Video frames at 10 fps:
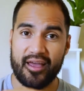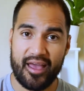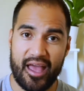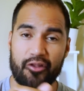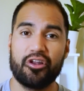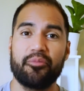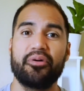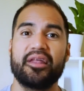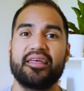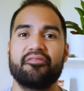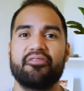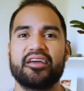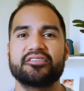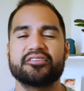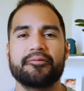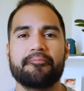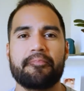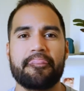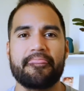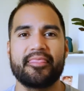and you're gonna put it in the
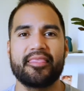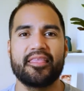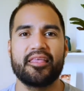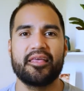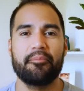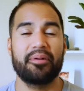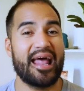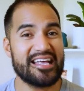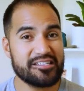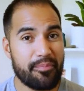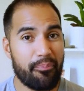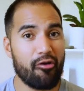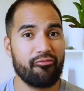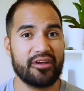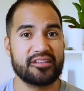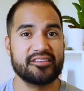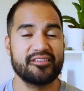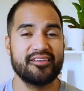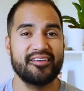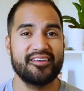vase. But it has to be perfect.
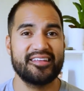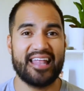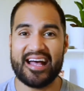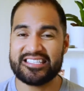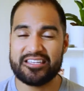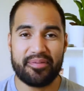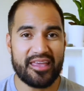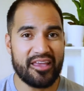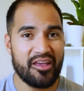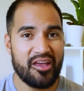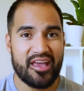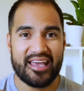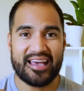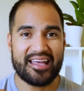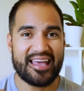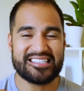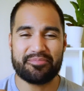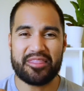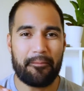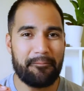It has to be
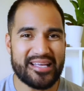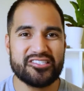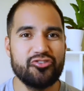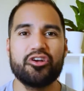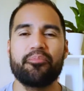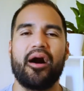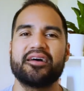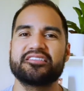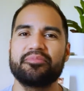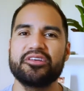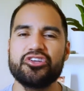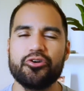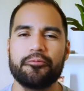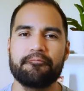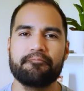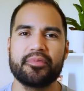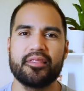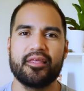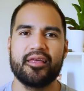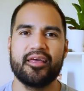the best you could possibly do.
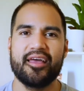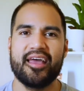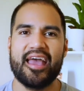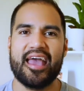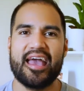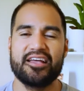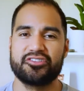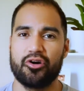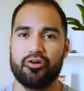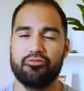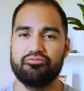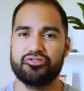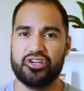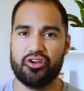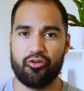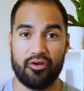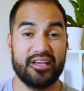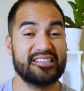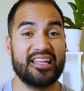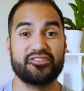And so she
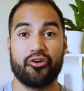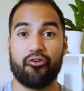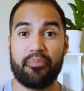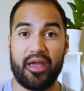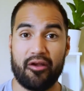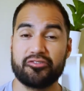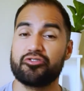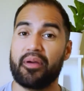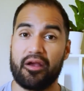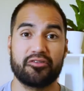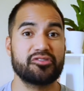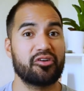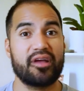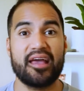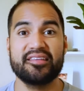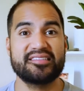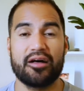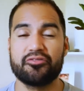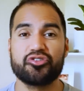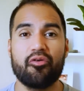agrees, and I tell her parents are like, okay, this
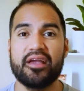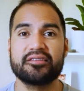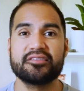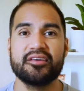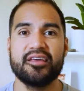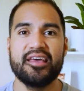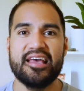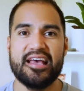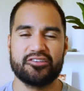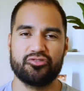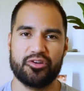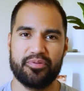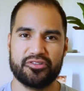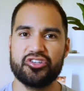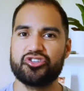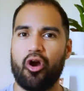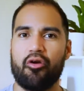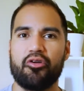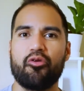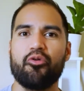sounds great. And so she puts the jar
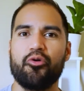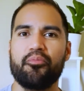in her room